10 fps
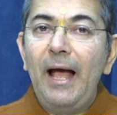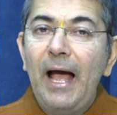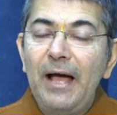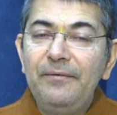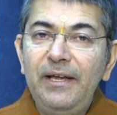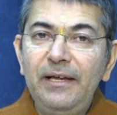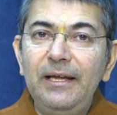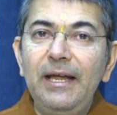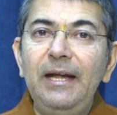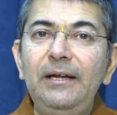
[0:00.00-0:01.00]

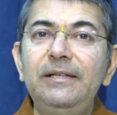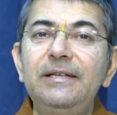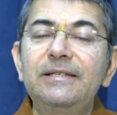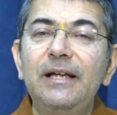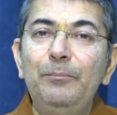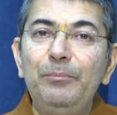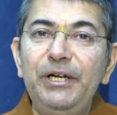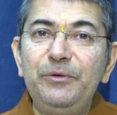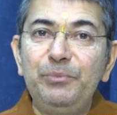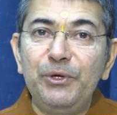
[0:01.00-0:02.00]
Having gained this
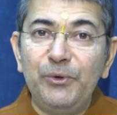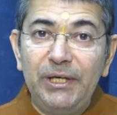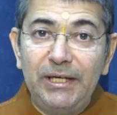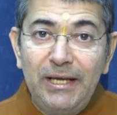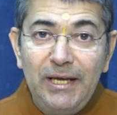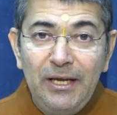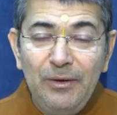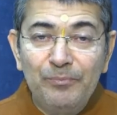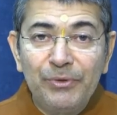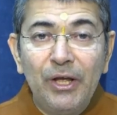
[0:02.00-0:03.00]
complete
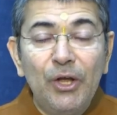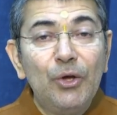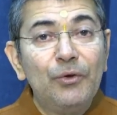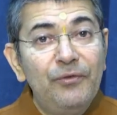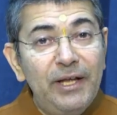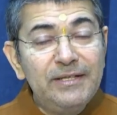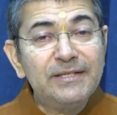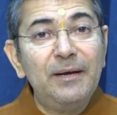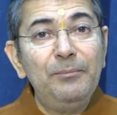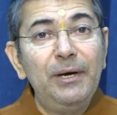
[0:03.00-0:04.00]
purity, when
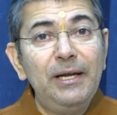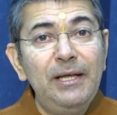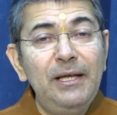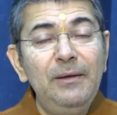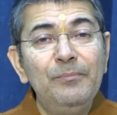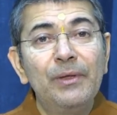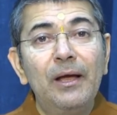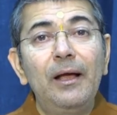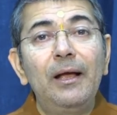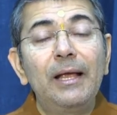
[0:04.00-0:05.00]
somebody
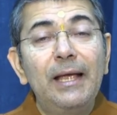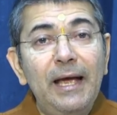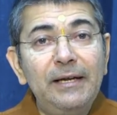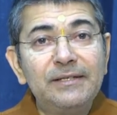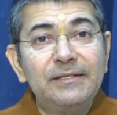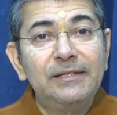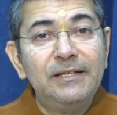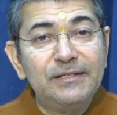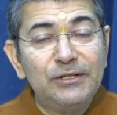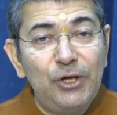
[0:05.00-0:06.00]
gets
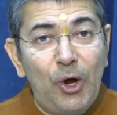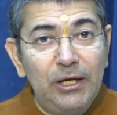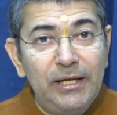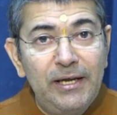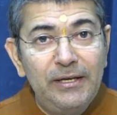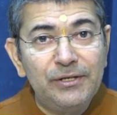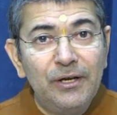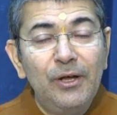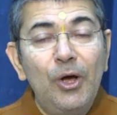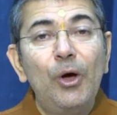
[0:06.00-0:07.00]
this knowledge,
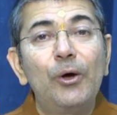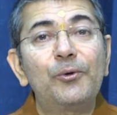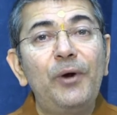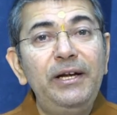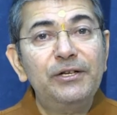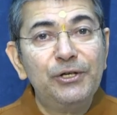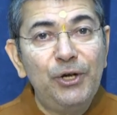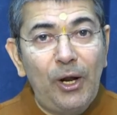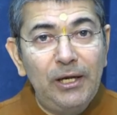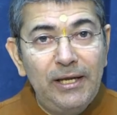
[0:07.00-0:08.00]
right
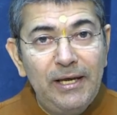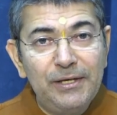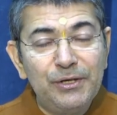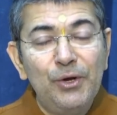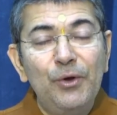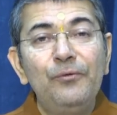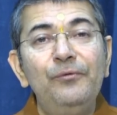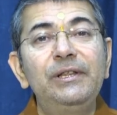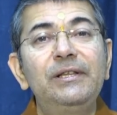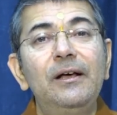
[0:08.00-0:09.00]
knowledge
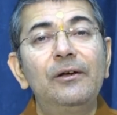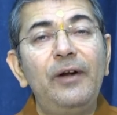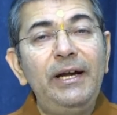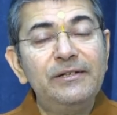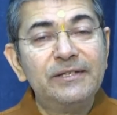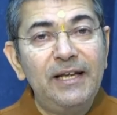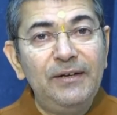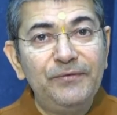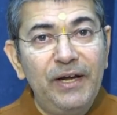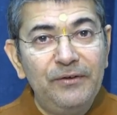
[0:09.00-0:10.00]
with right
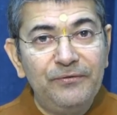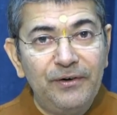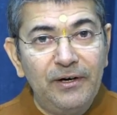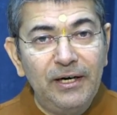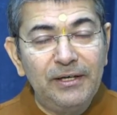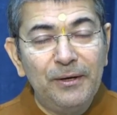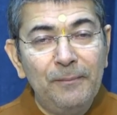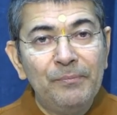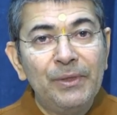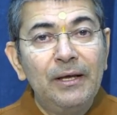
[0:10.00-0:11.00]
self effort,
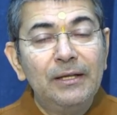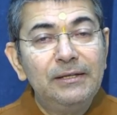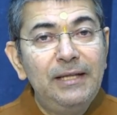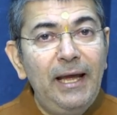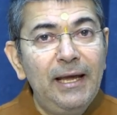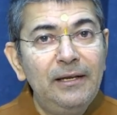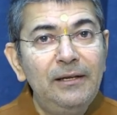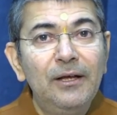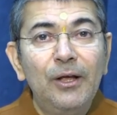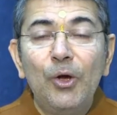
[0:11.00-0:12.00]

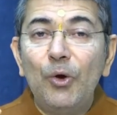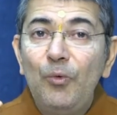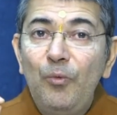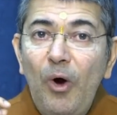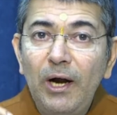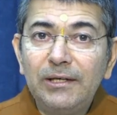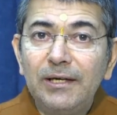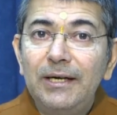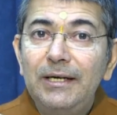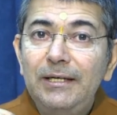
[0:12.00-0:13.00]
then
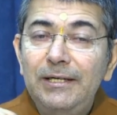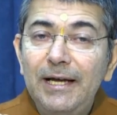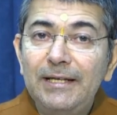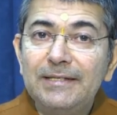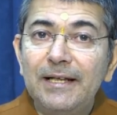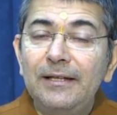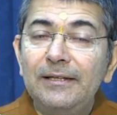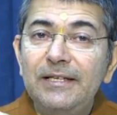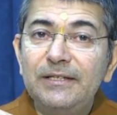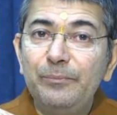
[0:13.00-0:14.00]
what does
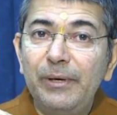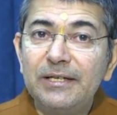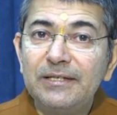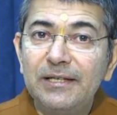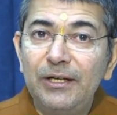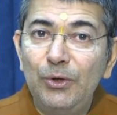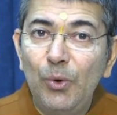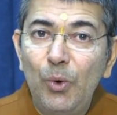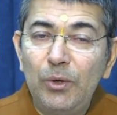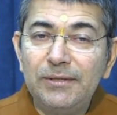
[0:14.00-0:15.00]
this person
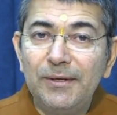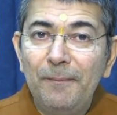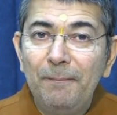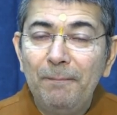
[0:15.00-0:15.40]
knows?